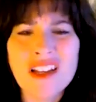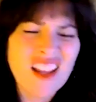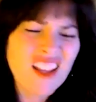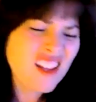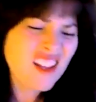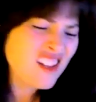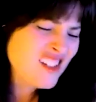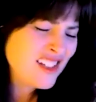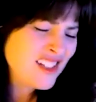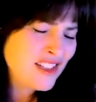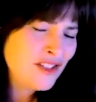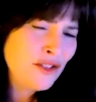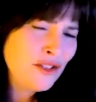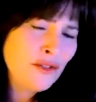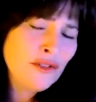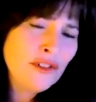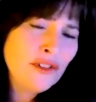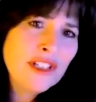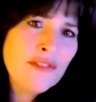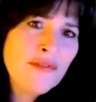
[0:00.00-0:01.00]
I could just
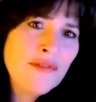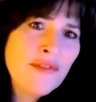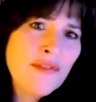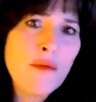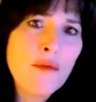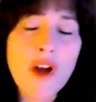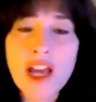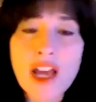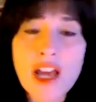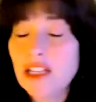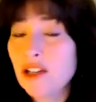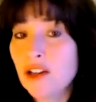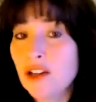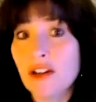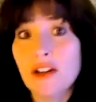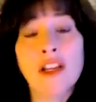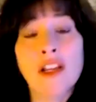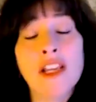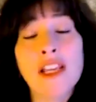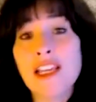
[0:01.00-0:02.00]
doodle if I wanted
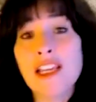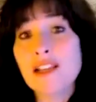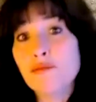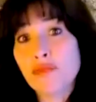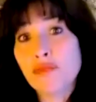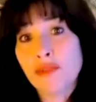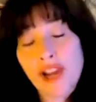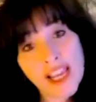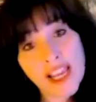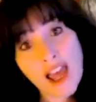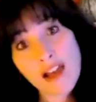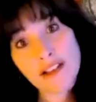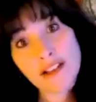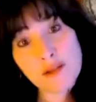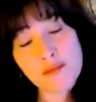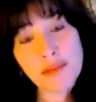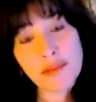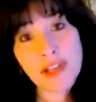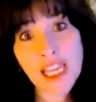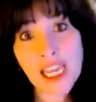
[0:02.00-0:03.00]
or break out the
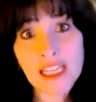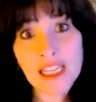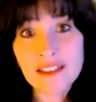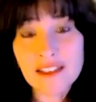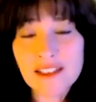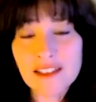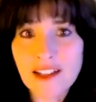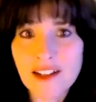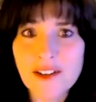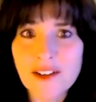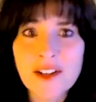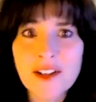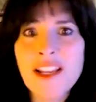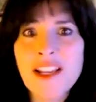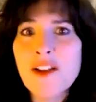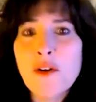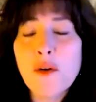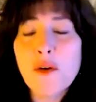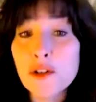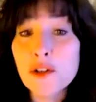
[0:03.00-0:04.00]
paints or
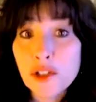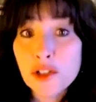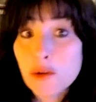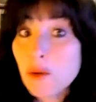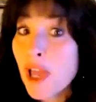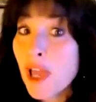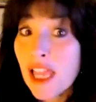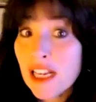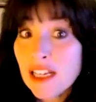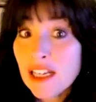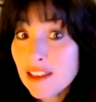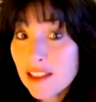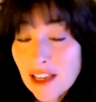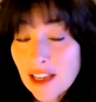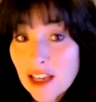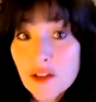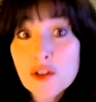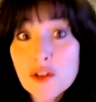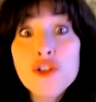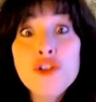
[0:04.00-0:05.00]
do anything.
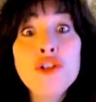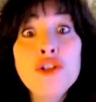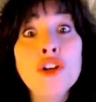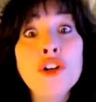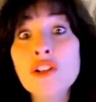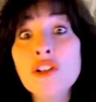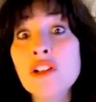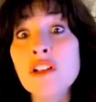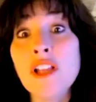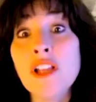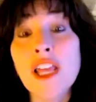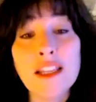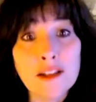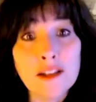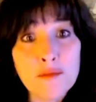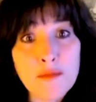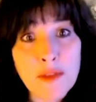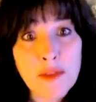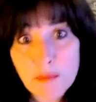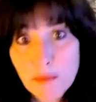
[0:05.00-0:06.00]
I could journal, I
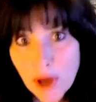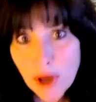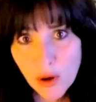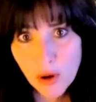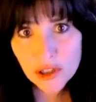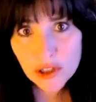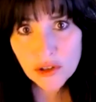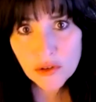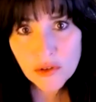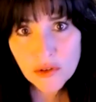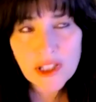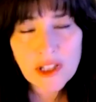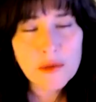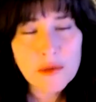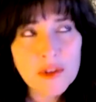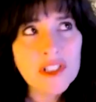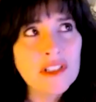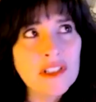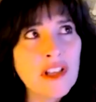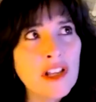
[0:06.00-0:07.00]
could make poetry. There
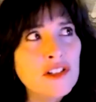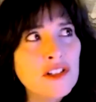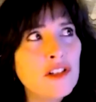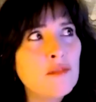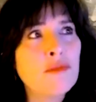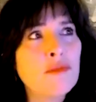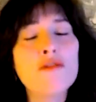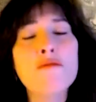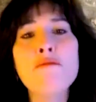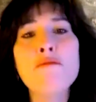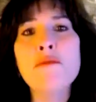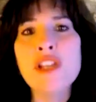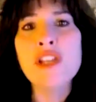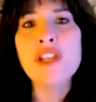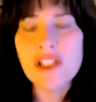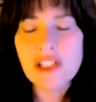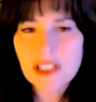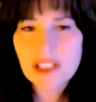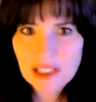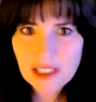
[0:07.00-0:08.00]
was such a
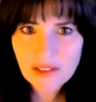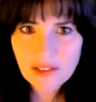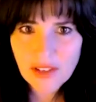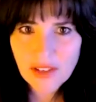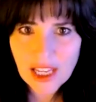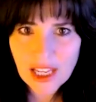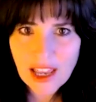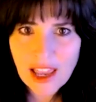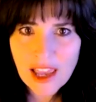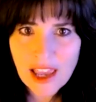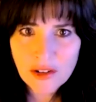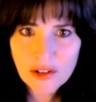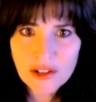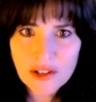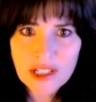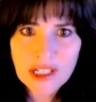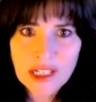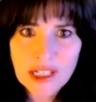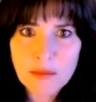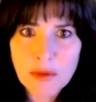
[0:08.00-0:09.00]
permission-giving
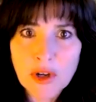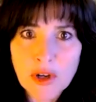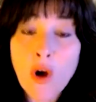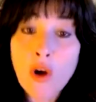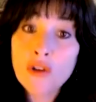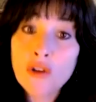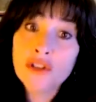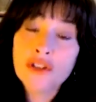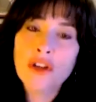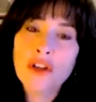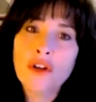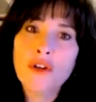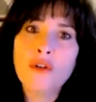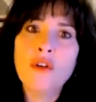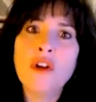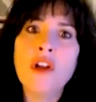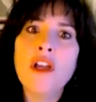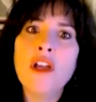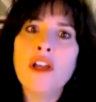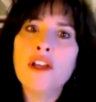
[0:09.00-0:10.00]
energy, but also
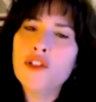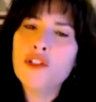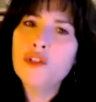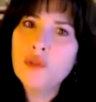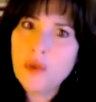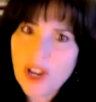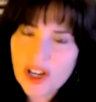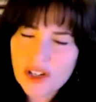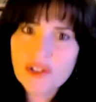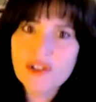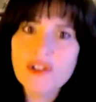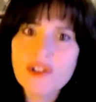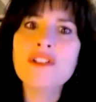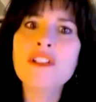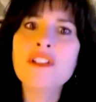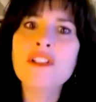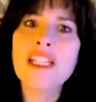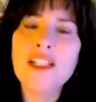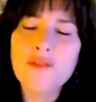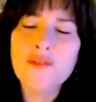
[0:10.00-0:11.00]
structures
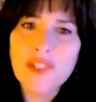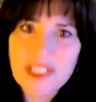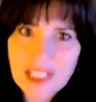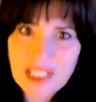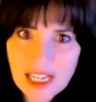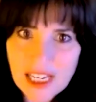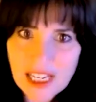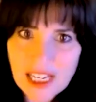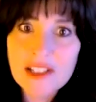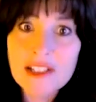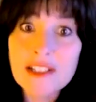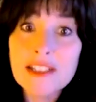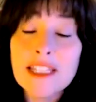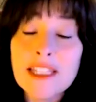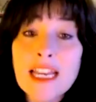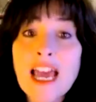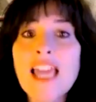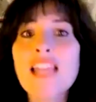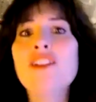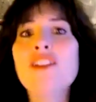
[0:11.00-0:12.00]
and invitations
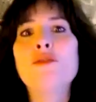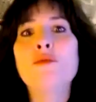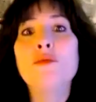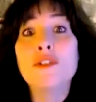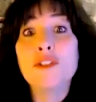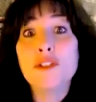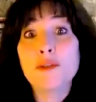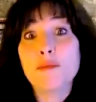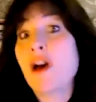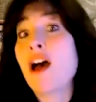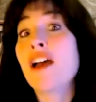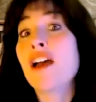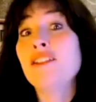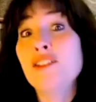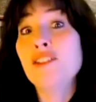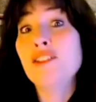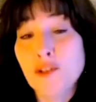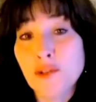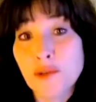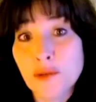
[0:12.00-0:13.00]
that I could
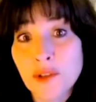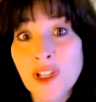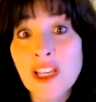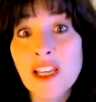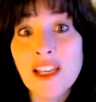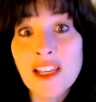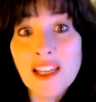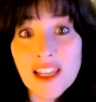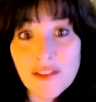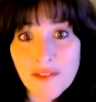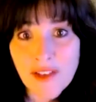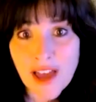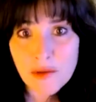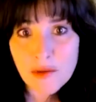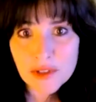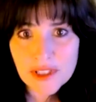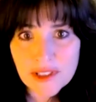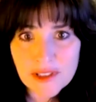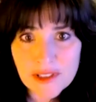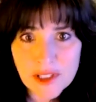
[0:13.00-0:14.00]
respond to if I
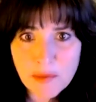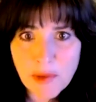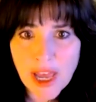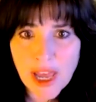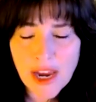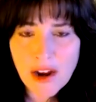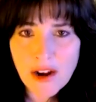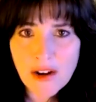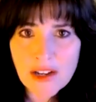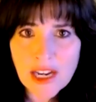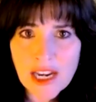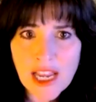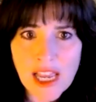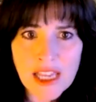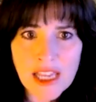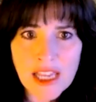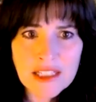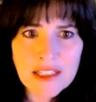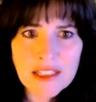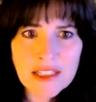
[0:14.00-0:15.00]
was inspired. And
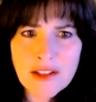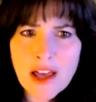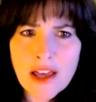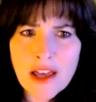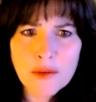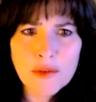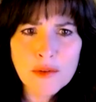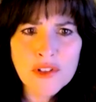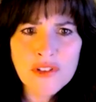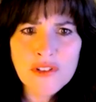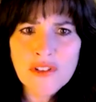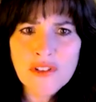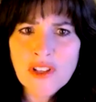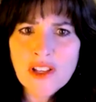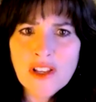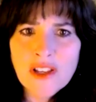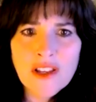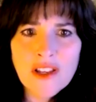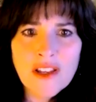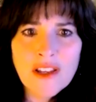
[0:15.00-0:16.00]
I just thought it was
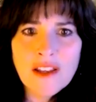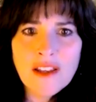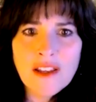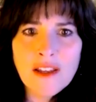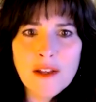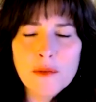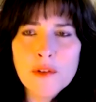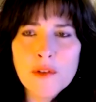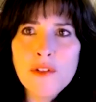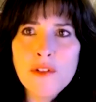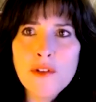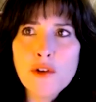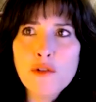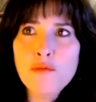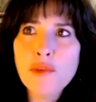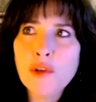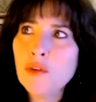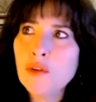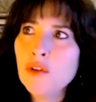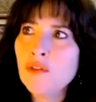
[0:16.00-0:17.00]
so
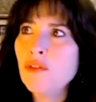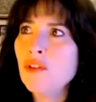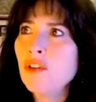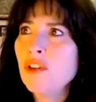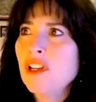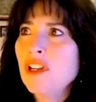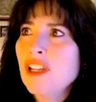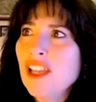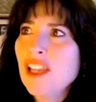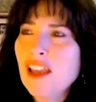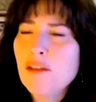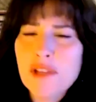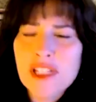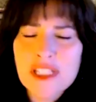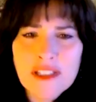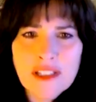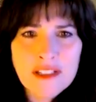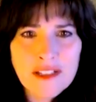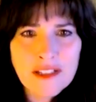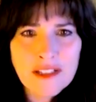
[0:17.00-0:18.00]
beautiful. And it gave me
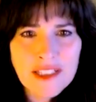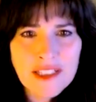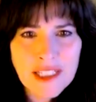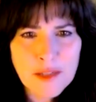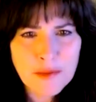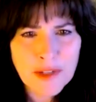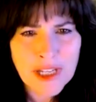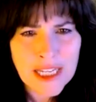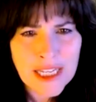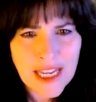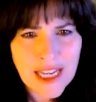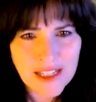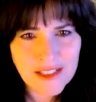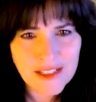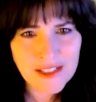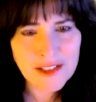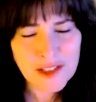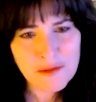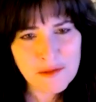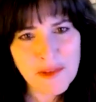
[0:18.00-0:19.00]
such a deep
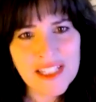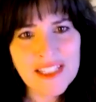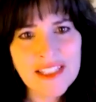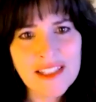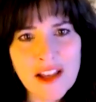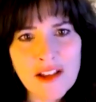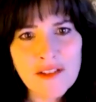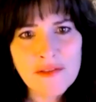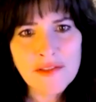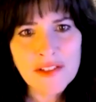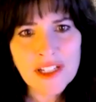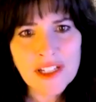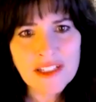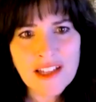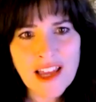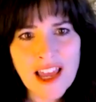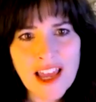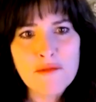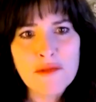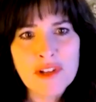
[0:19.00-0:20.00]
connection to myself at a
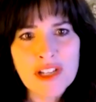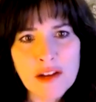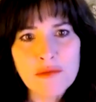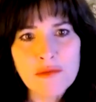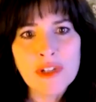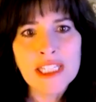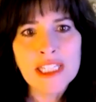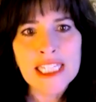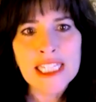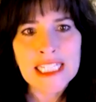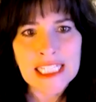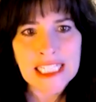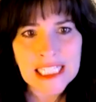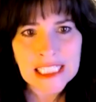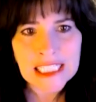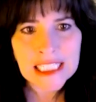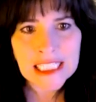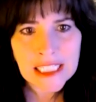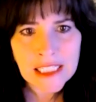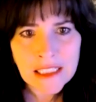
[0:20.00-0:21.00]
time when I really
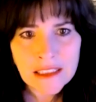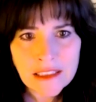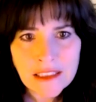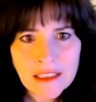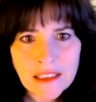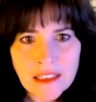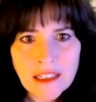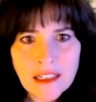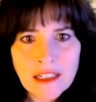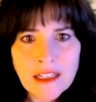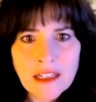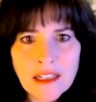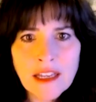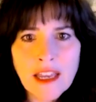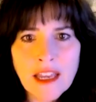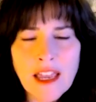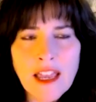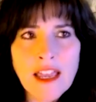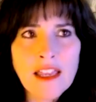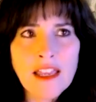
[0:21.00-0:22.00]
needed it.
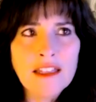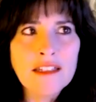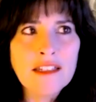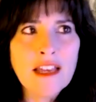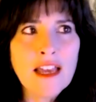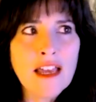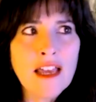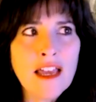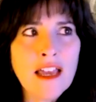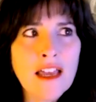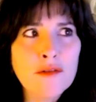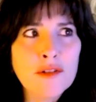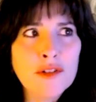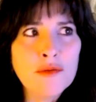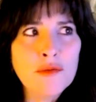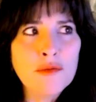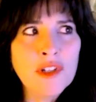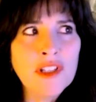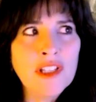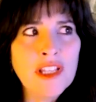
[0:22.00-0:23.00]
And I was
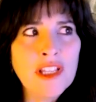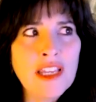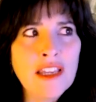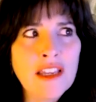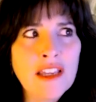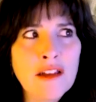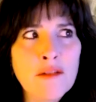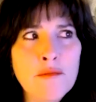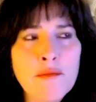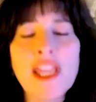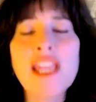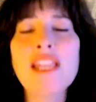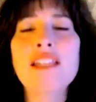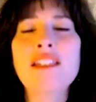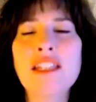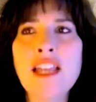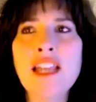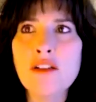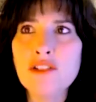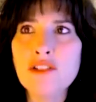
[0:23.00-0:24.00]
really amazed
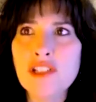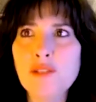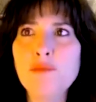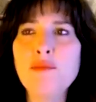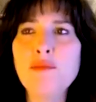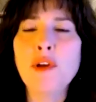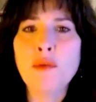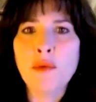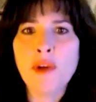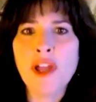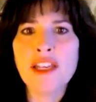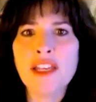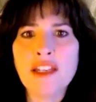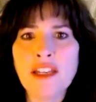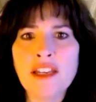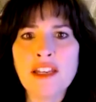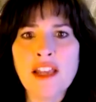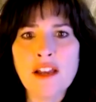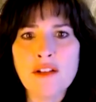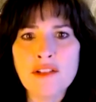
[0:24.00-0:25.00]
at how deep it went
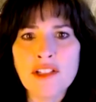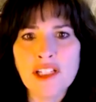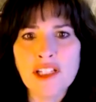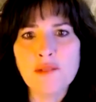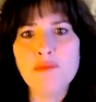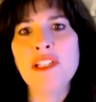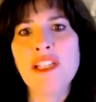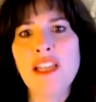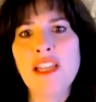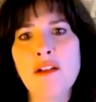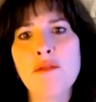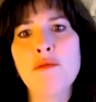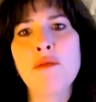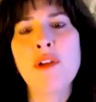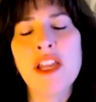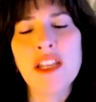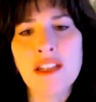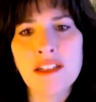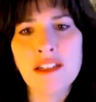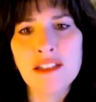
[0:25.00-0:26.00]
and how deeply I
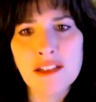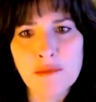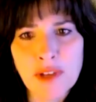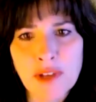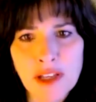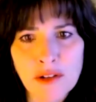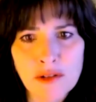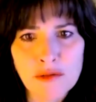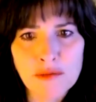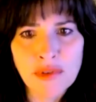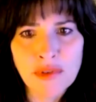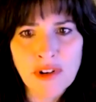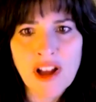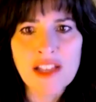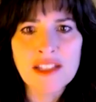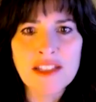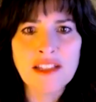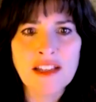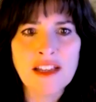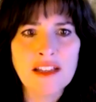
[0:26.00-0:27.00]
went into my own
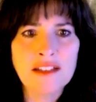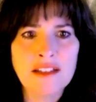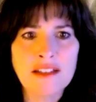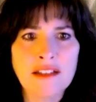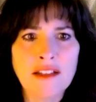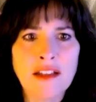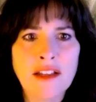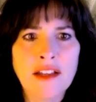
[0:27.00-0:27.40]
process.